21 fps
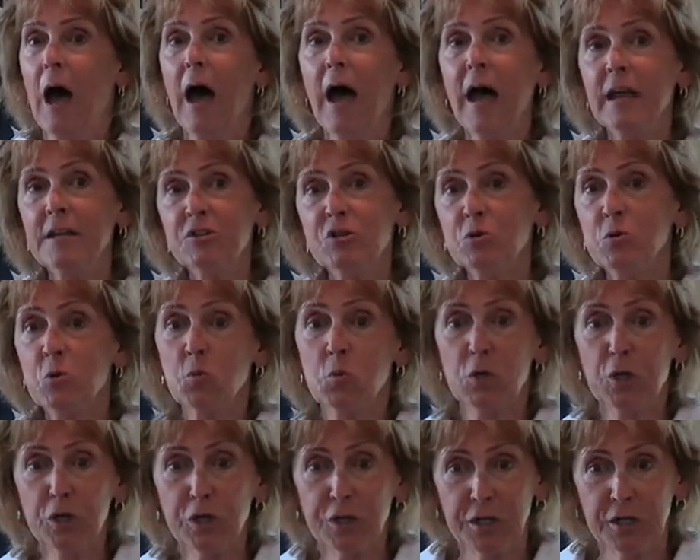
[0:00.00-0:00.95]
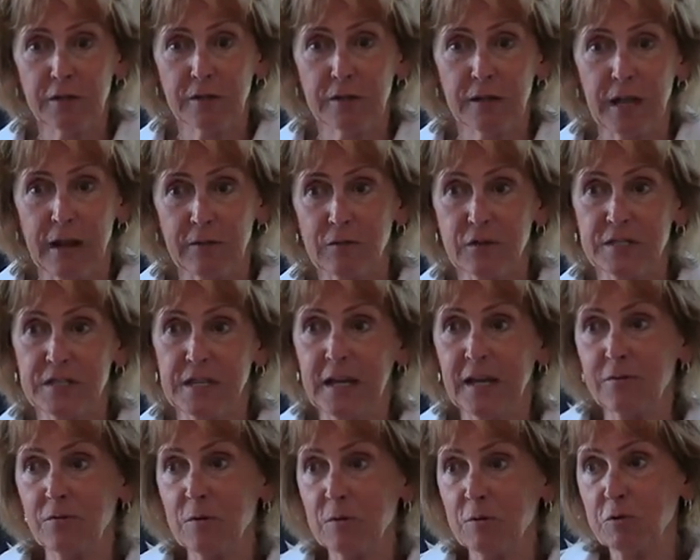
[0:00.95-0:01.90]
I do Wordle every day.
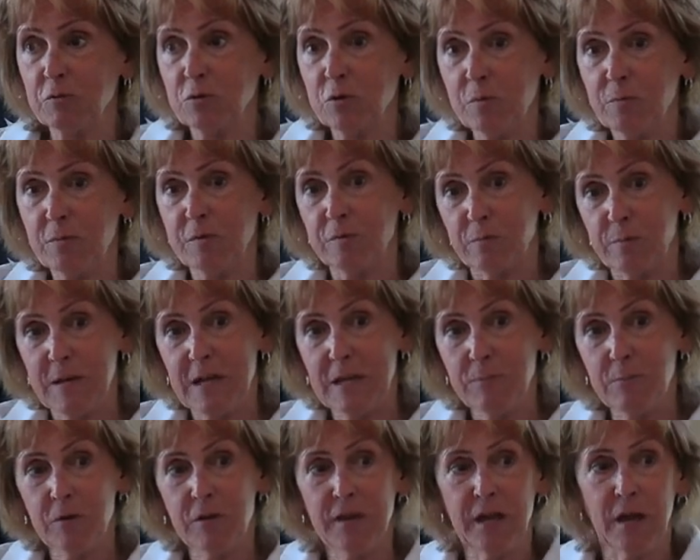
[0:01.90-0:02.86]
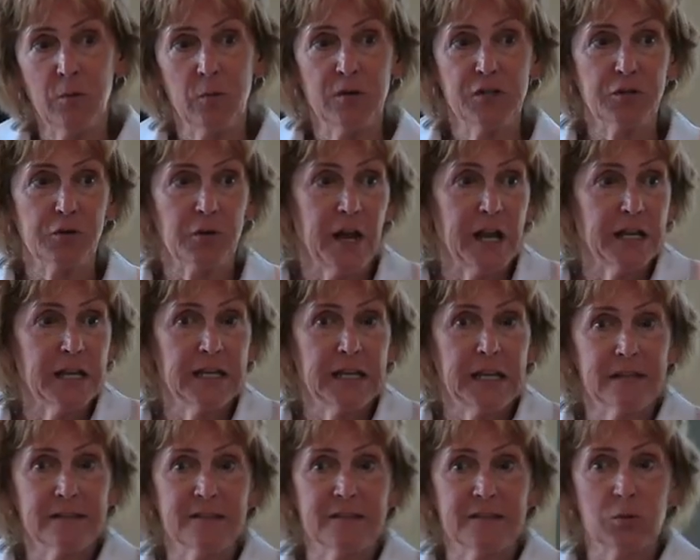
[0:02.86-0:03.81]
I have a group of people that we try to
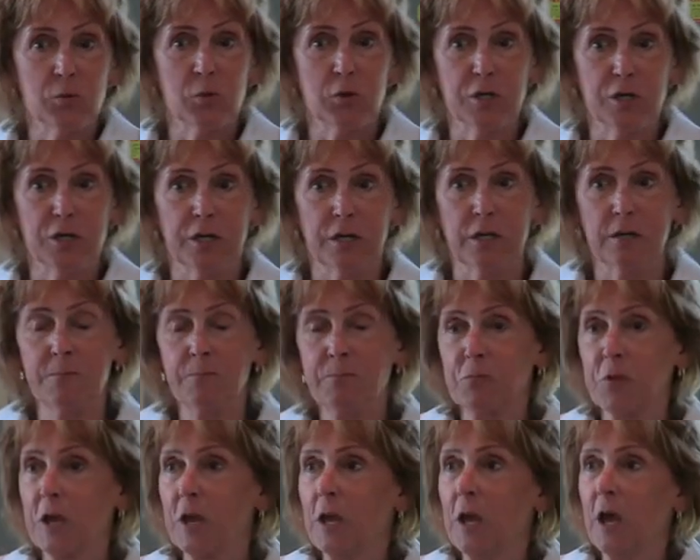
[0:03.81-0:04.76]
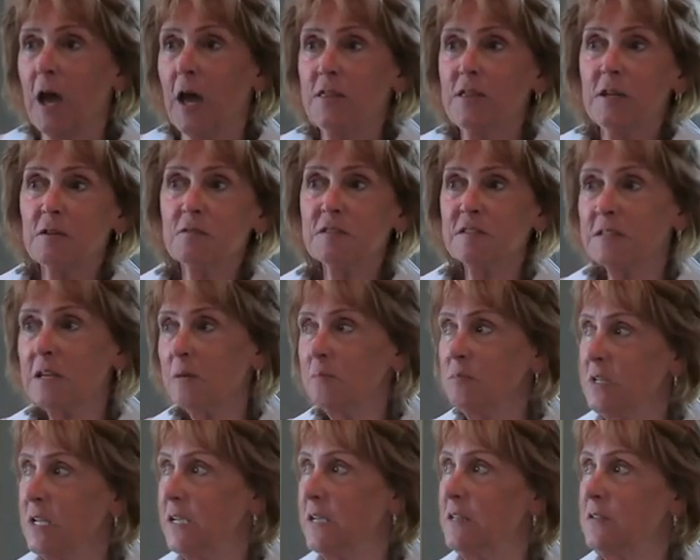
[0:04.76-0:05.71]
guess the word. And there are some
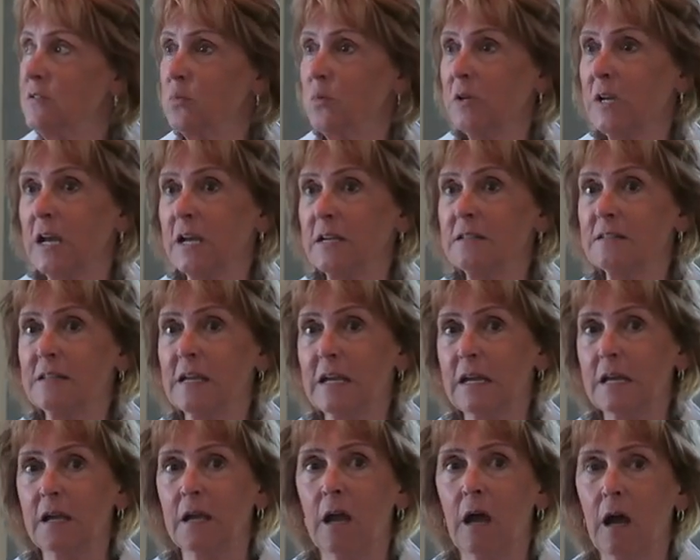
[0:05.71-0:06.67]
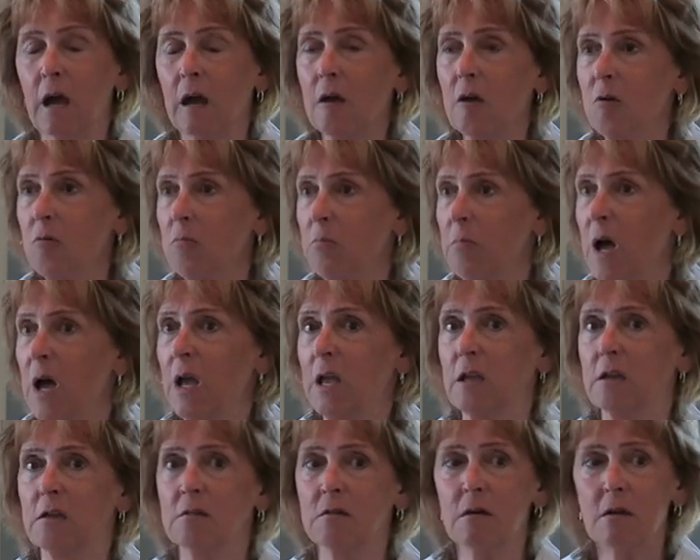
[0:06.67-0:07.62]
days when I say, "Oh
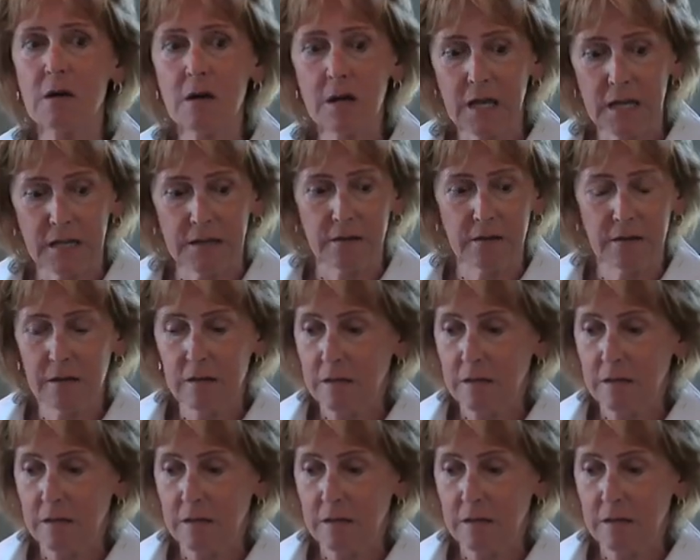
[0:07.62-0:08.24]
my God,